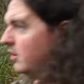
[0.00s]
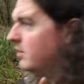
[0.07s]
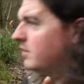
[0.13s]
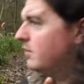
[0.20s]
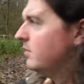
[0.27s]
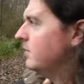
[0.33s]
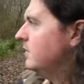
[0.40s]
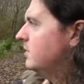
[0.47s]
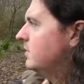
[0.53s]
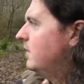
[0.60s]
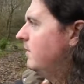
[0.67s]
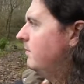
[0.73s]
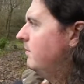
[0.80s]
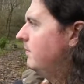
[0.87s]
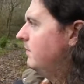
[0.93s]
idea on this
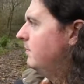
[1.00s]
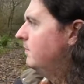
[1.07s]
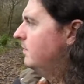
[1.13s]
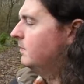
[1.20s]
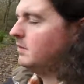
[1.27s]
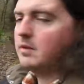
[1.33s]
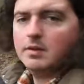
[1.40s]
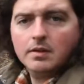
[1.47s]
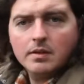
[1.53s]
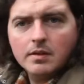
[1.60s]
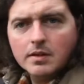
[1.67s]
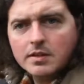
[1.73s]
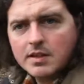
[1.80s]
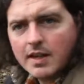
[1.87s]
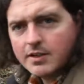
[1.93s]

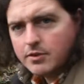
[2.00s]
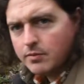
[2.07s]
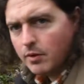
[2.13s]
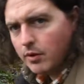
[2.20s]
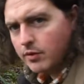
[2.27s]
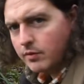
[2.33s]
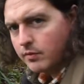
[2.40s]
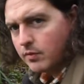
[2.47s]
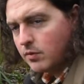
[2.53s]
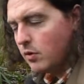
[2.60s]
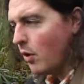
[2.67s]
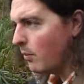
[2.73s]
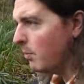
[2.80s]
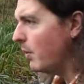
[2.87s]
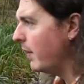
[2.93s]
ledger rod of
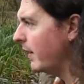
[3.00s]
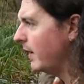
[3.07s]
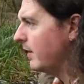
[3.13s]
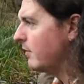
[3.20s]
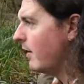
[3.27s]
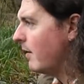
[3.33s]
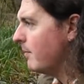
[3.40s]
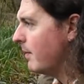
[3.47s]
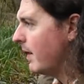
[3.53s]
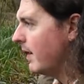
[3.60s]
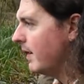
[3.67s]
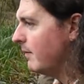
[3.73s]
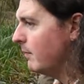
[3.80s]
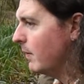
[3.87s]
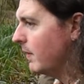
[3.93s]
not putting any ground bait
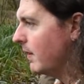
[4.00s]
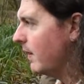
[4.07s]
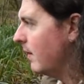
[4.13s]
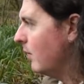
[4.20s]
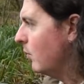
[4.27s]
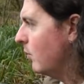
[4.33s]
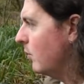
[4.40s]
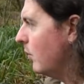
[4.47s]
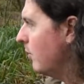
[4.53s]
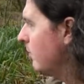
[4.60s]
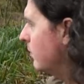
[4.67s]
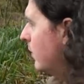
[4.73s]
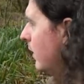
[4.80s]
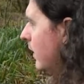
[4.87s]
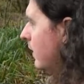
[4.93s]
in with it or not
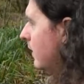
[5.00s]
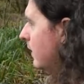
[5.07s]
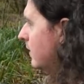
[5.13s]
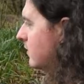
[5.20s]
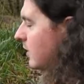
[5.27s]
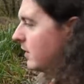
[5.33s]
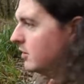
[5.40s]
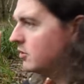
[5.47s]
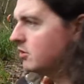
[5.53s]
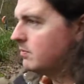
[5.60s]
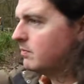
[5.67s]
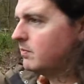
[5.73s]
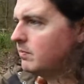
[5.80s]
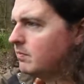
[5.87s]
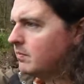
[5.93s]
doing anything is I can just
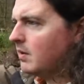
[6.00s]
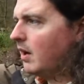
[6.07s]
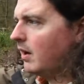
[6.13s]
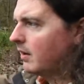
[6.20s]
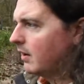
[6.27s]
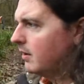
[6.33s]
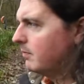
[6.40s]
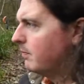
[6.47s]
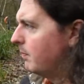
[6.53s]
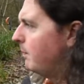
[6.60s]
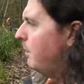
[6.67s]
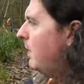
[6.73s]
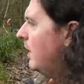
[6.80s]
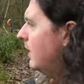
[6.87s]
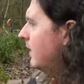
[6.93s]
I'm going to
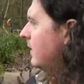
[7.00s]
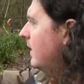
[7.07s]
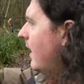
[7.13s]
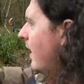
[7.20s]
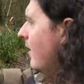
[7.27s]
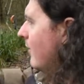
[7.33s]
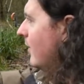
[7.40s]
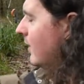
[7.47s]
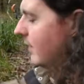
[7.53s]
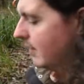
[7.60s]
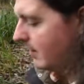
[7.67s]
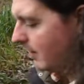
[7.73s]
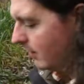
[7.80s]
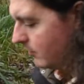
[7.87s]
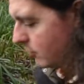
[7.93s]
plug the area,
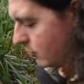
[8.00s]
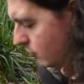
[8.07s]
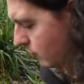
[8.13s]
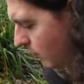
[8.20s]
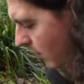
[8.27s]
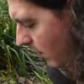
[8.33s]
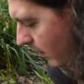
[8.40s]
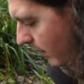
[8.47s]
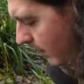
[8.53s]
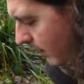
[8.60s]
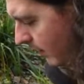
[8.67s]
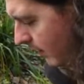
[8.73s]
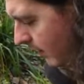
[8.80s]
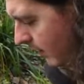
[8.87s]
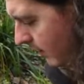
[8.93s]
you know, just try
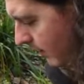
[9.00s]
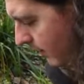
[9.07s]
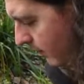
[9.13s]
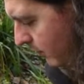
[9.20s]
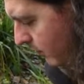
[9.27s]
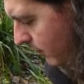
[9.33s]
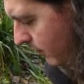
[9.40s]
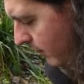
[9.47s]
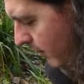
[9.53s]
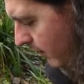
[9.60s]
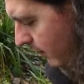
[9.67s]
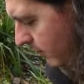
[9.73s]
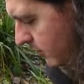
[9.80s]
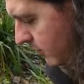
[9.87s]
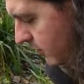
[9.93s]
a few different
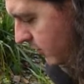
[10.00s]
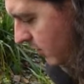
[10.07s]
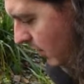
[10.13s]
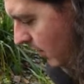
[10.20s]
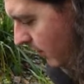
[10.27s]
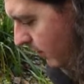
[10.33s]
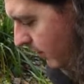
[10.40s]
areas to start